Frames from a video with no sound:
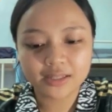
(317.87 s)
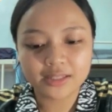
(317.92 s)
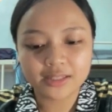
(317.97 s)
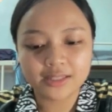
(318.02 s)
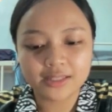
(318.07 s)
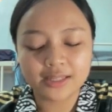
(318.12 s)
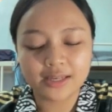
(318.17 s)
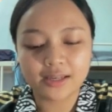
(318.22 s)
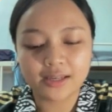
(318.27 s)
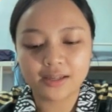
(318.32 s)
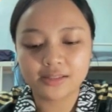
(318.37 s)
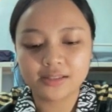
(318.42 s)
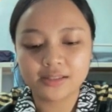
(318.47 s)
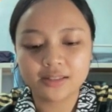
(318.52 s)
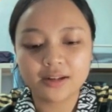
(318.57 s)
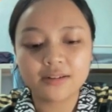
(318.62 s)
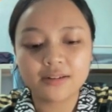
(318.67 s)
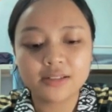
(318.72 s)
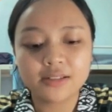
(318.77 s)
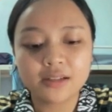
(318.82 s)
Yes,
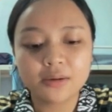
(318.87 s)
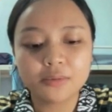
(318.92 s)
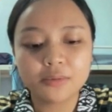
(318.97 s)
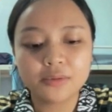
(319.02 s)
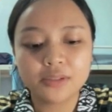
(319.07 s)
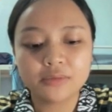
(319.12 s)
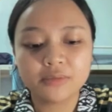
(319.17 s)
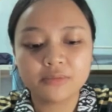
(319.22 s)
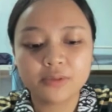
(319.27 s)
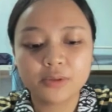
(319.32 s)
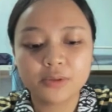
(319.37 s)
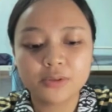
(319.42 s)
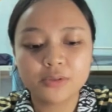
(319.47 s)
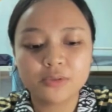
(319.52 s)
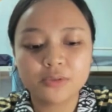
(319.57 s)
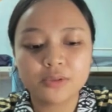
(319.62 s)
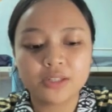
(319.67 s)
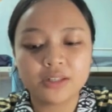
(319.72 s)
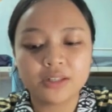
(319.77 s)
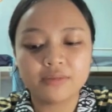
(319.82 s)
Clarissa was forced
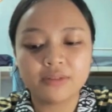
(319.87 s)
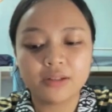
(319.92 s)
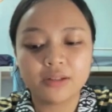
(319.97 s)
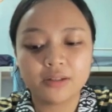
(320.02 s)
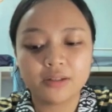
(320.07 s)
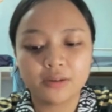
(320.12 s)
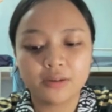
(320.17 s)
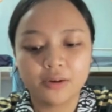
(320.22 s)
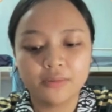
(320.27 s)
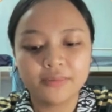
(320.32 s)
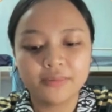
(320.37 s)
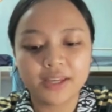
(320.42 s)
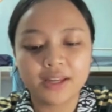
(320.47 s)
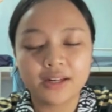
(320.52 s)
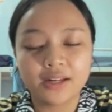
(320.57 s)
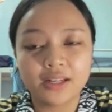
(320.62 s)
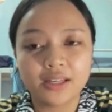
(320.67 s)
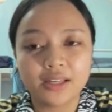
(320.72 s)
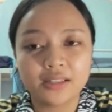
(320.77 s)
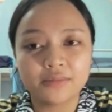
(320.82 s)
to leave her home and
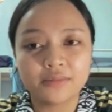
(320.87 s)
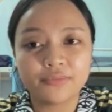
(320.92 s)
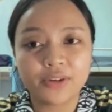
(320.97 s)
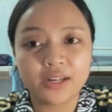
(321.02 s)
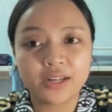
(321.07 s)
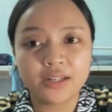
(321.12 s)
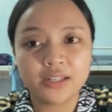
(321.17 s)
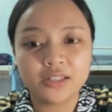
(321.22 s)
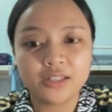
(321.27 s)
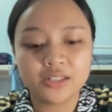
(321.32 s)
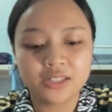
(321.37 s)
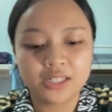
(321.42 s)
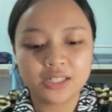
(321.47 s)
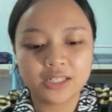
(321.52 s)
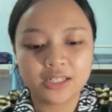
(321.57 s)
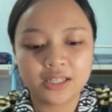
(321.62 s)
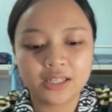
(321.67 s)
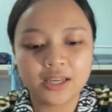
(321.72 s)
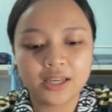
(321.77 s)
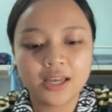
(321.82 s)
is
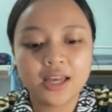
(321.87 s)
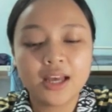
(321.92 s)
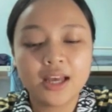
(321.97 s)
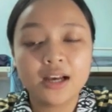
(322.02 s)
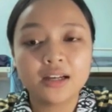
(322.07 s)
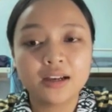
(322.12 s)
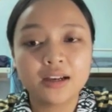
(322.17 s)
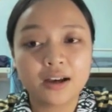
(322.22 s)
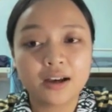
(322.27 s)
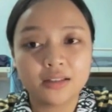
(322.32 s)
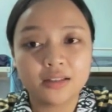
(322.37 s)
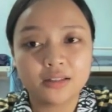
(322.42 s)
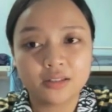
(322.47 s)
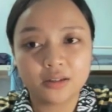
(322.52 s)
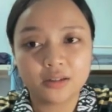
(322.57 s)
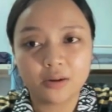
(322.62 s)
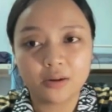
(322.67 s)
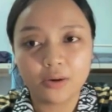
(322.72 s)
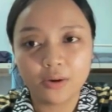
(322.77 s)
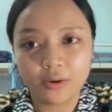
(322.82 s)
financially cut
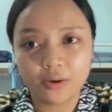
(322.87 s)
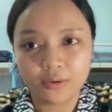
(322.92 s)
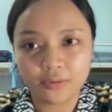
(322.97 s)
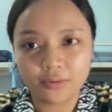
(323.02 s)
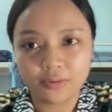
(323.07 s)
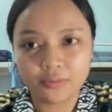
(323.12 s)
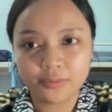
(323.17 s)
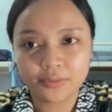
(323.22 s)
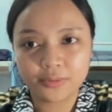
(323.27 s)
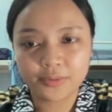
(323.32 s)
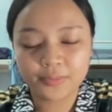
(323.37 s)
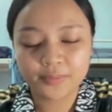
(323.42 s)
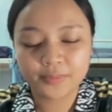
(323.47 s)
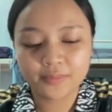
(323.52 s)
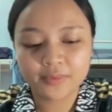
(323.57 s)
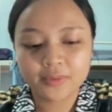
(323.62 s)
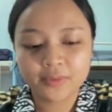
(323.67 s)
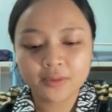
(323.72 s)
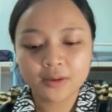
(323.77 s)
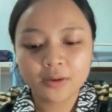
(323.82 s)
off.
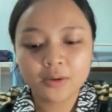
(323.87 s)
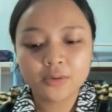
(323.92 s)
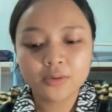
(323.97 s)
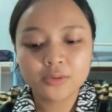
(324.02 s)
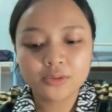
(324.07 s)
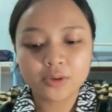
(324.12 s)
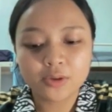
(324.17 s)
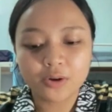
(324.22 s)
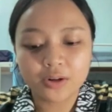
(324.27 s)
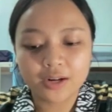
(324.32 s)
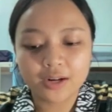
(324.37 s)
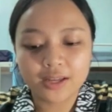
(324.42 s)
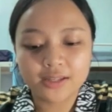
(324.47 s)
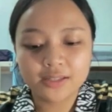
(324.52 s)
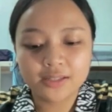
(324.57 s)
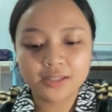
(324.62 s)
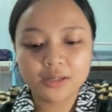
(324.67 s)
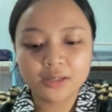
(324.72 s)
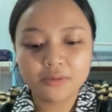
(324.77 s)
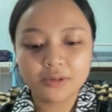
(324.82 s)
So
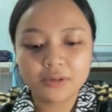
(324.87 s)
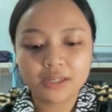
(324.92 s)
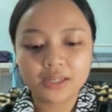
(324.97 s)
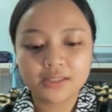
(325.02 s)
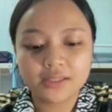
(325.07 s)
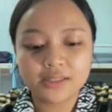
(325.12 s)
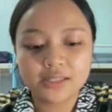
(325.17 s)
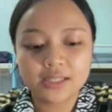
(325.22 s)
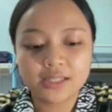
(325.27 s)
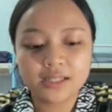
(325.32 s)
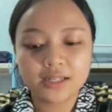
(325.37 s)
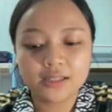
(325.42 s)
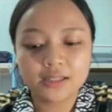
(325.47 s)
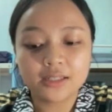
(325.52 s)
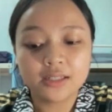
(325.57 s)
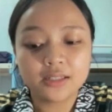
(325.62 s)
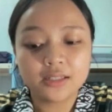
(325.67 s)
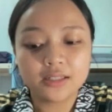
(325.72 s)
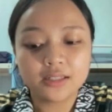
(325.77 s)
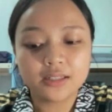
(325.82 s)
class, here we can see that
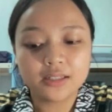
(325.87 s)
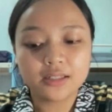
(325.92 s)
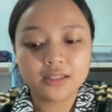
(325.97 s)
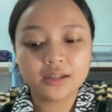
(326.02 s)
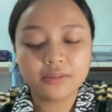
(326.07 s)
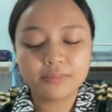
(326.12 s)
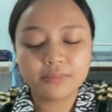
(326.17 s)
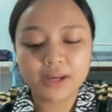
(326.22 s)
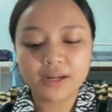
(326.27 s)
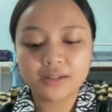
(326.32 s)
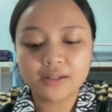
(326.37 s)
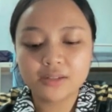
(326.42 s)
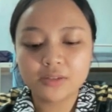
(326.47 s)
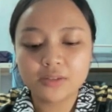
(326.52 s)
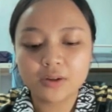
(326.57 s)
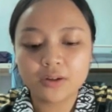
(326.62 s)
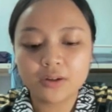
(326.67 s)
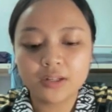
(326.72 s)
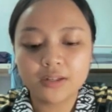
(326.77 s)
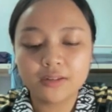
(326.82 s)
her parents'
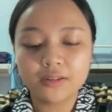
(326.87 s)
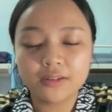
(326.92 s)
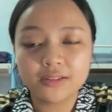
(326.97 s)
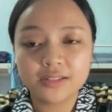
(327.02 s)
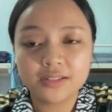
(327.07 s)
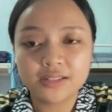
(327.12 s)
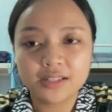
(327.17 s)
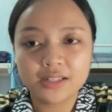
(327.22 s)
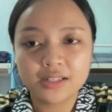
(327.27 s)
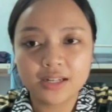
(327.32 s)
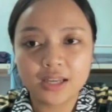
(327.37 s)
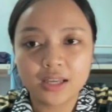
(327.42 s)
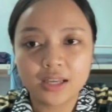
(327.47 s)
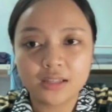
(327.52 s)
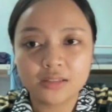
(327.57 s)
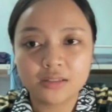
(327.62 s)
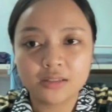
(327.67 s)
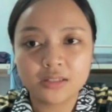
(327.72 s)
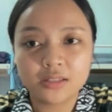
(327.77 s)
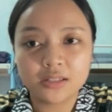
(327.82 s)
only concern
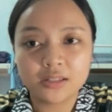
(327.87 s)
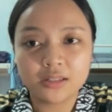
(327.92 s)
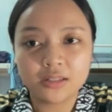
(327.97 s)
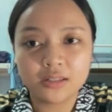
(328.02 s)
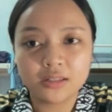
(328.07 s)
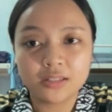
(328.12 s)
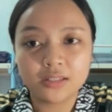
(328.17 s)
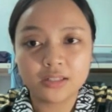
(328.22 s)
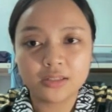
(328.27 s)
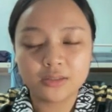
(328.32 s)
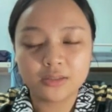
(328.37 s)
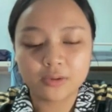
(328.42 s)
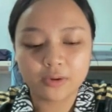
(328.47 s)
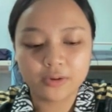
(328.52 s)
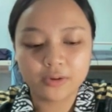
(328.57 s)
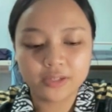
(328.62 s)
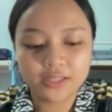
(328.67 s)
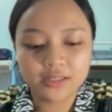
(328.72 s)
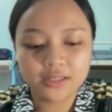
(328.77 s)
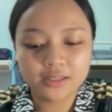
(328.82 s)
is the
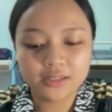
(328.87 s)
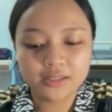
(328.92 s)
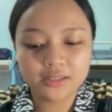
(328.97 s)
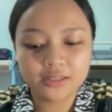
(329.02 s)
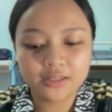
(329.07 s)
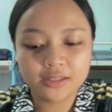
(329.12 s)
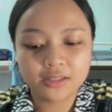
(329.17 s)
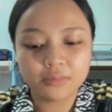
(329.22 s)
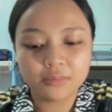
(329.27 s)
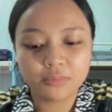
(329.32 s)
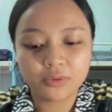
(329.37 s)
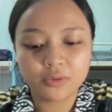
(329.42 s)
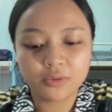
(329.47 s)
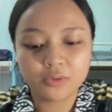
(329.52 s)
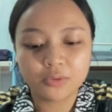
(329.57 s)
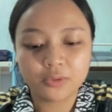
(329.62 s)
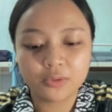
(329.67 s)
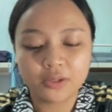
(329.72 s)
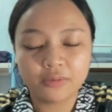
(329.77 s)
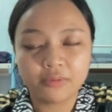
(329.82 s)
dishonor she brought
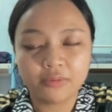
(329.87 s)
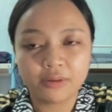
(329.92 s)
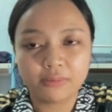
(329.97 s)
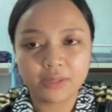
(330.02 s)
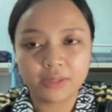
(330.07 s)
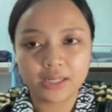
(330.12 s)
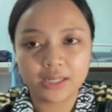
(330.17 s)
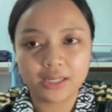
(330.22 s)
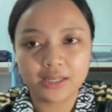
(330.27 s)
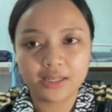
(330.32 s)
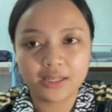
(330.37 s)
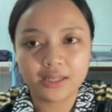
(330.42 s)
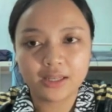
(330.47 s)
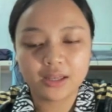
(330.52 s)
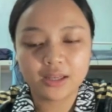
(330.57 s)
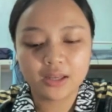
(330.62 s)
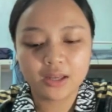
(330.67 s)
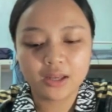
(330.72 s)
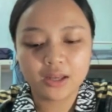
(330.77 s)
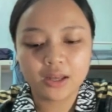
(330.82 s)
to her family.
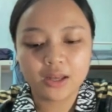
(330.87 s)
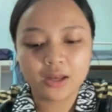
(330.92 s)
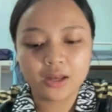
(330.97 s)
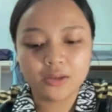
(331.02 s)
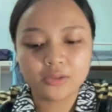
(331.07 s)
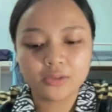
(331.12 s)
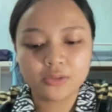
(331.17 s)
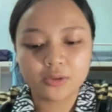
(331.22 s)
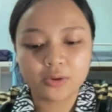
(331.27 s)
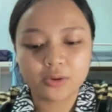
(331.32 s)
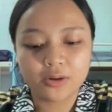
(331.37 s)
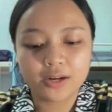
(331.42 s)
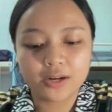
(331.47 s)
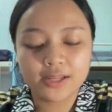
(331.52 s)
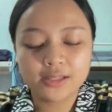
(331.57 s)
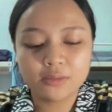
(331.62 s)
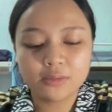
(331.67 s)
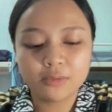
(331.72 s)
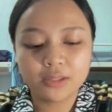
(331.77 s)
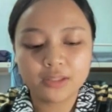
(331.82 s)
So
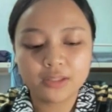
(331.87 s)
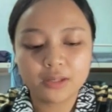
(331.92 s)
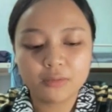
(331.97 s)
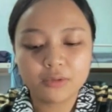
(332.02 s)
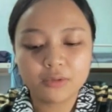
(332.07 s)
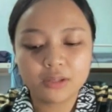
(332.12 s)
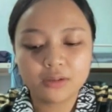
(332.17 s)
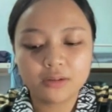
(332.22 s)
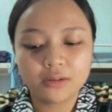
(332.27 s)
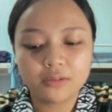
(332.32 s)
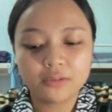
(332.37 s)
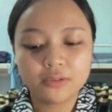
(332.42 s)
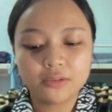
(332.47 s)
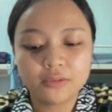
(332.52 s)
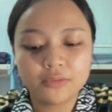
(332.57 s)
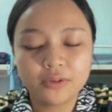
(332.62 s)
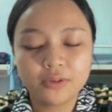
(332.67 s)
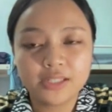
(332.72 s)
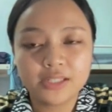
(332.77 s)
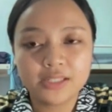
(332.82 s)
class, what can we conclude
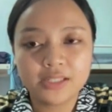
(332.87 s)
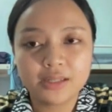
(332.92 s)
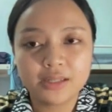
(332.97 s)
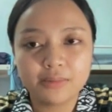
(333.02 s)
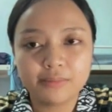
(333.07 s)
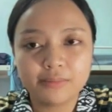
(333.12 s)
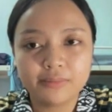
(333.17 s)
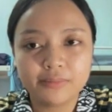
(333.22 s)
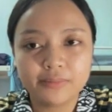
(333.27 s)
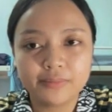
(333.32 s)
for this theme?